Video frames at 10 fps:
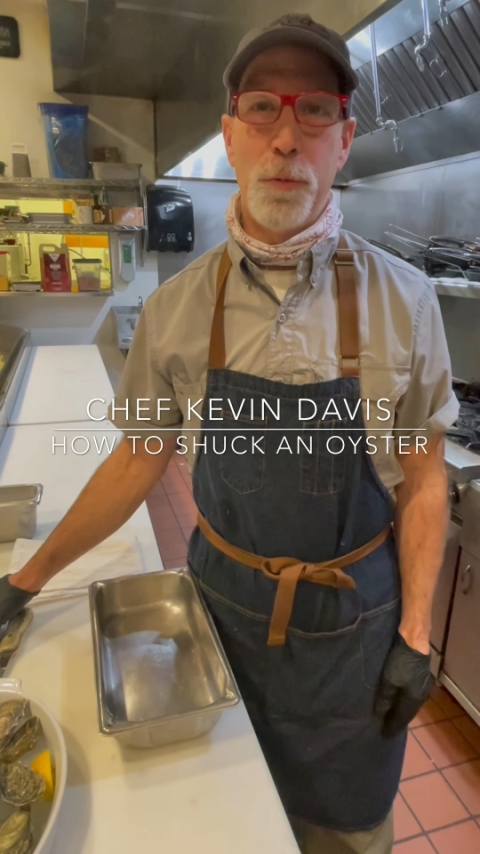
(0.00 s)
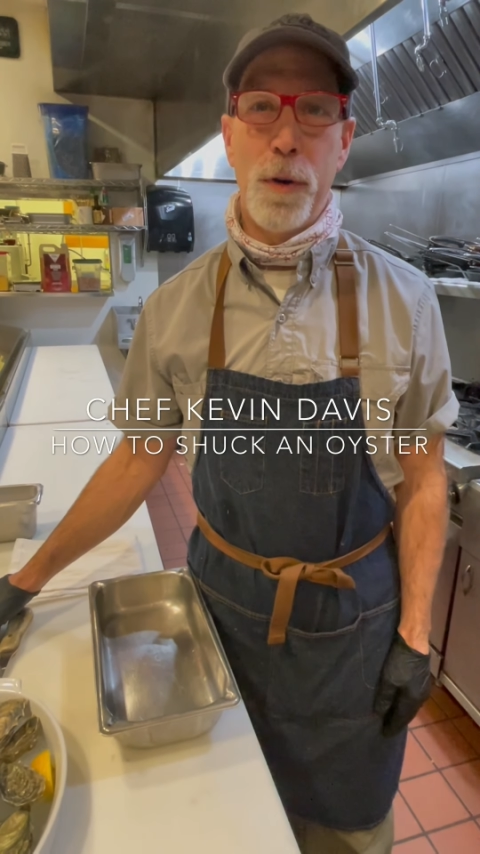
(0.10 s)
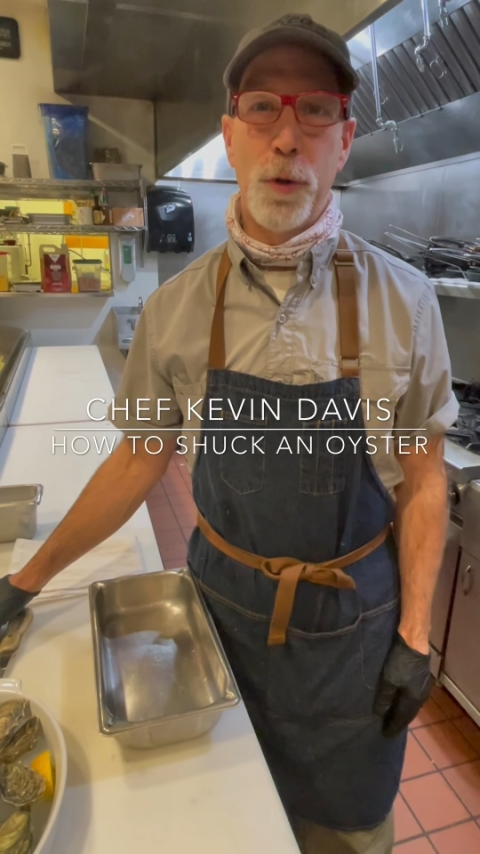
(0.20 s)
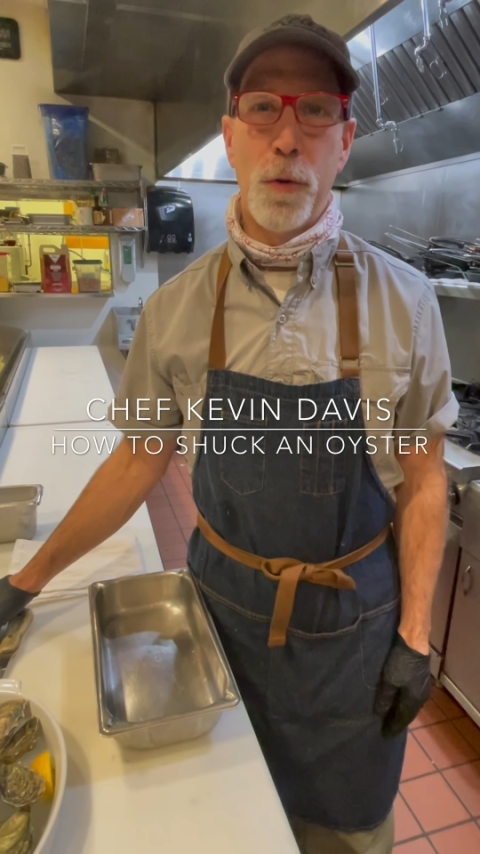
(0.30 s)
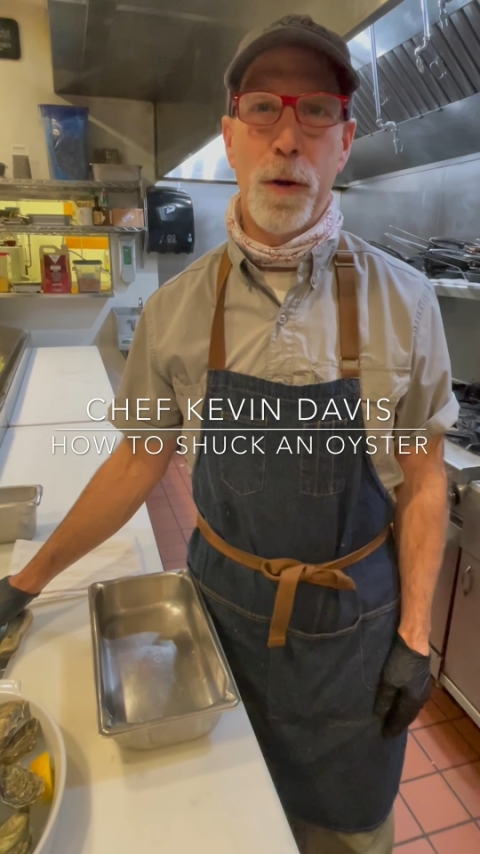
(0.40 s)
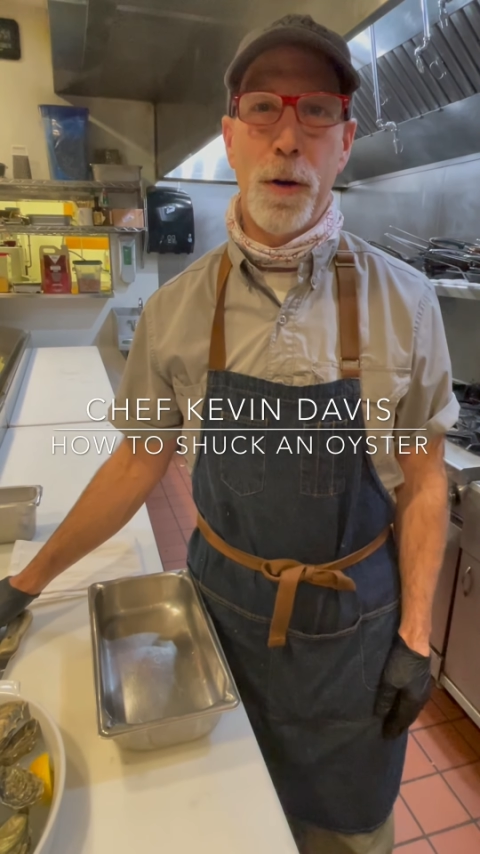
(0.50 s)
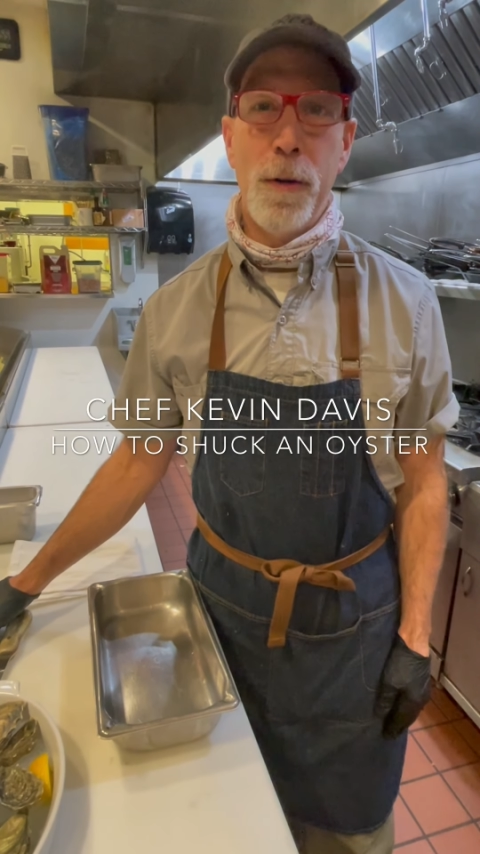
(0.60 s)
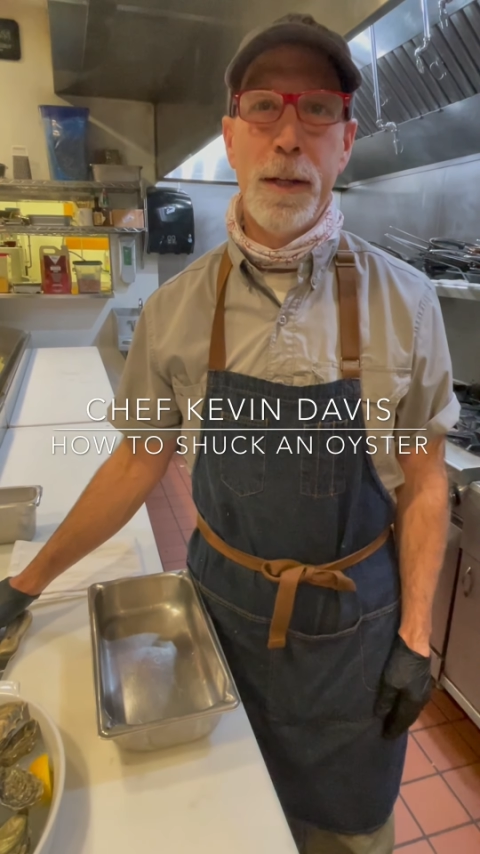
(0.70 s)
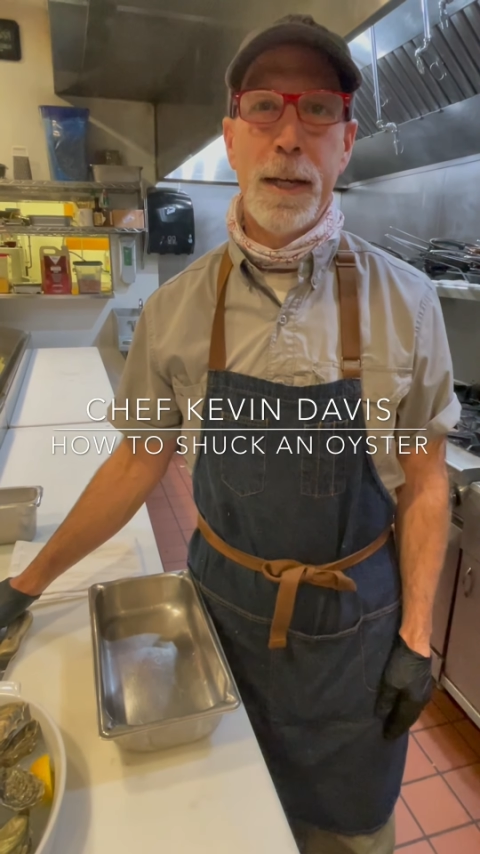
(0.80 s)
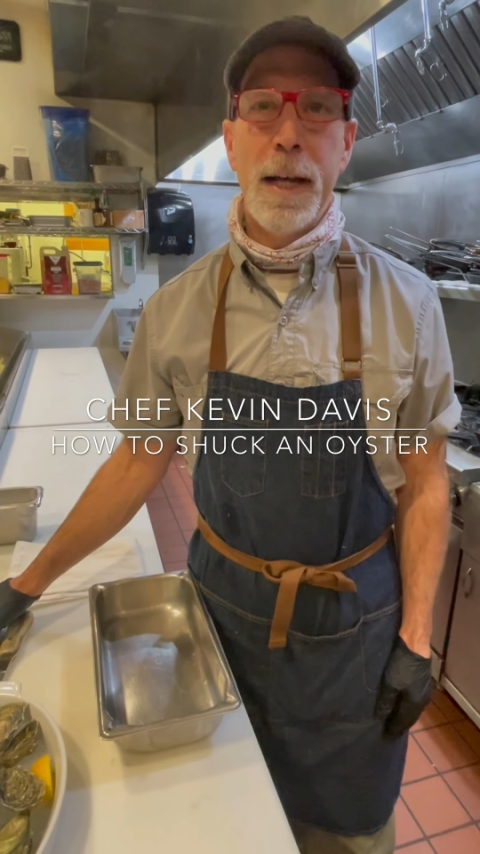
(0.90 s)
River Grill,
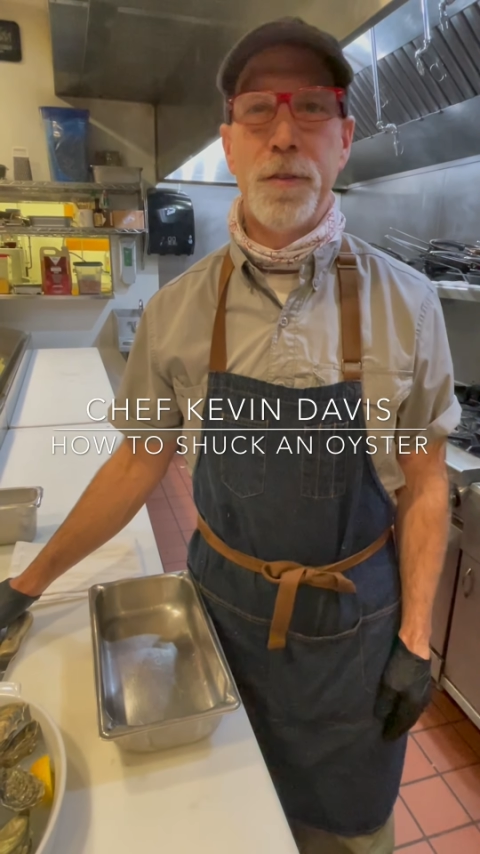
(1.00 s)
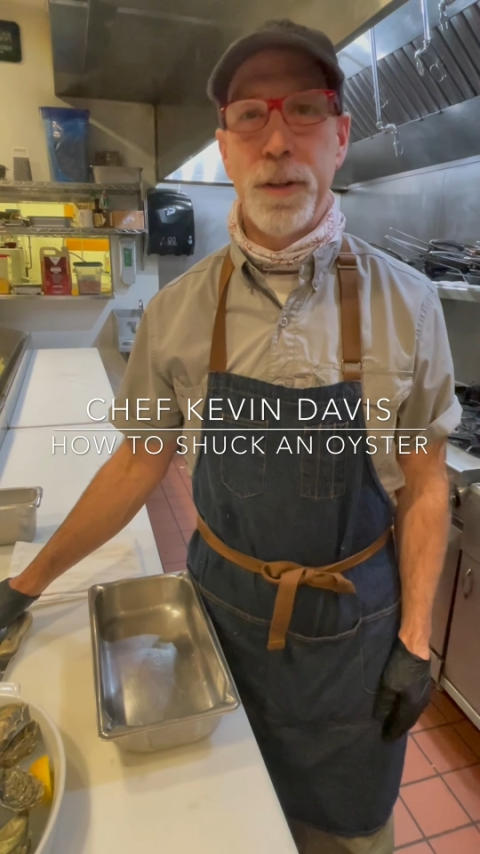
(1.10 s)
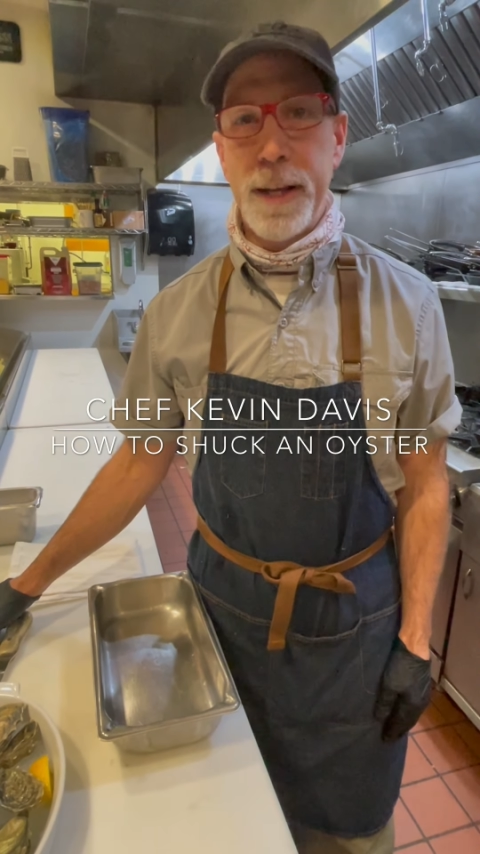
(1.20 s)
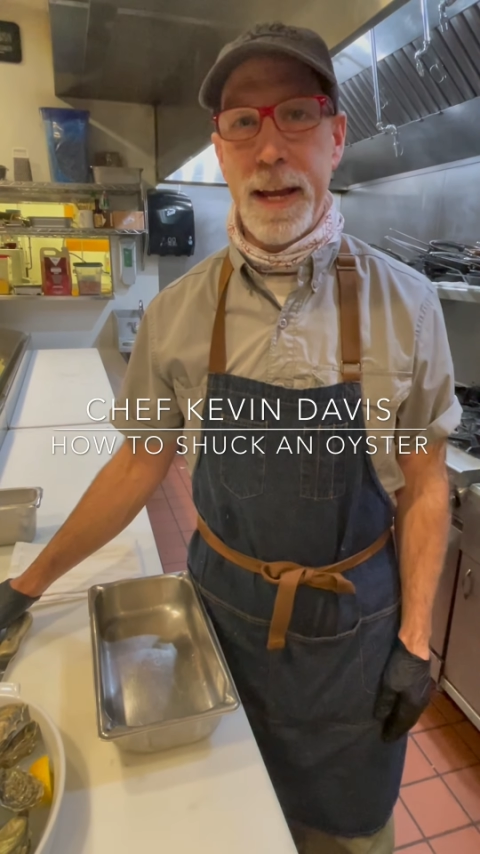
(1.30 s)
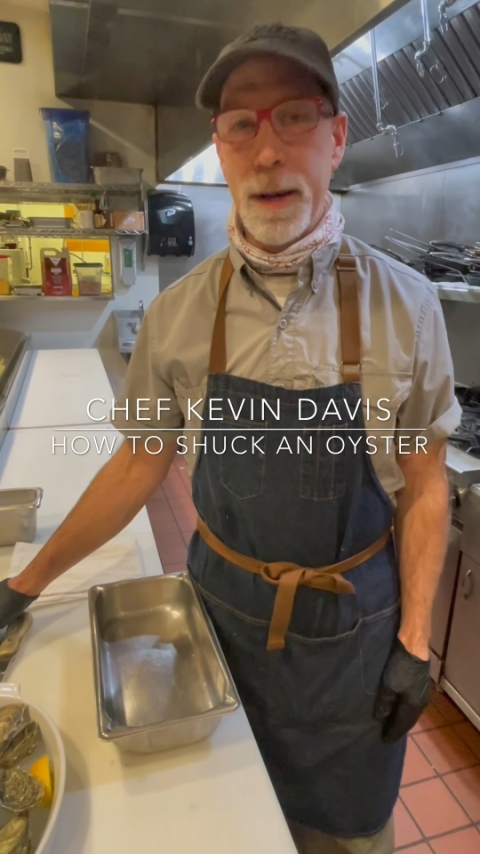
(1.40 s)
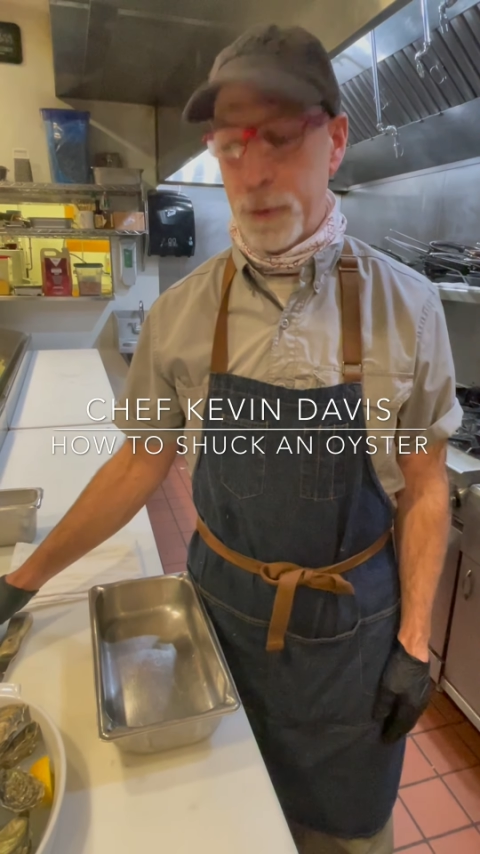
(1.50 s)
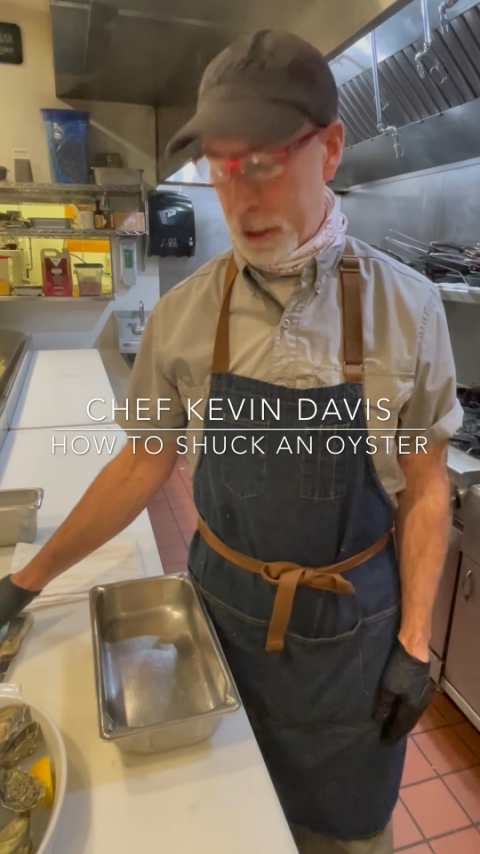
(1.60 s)
and today I'm going to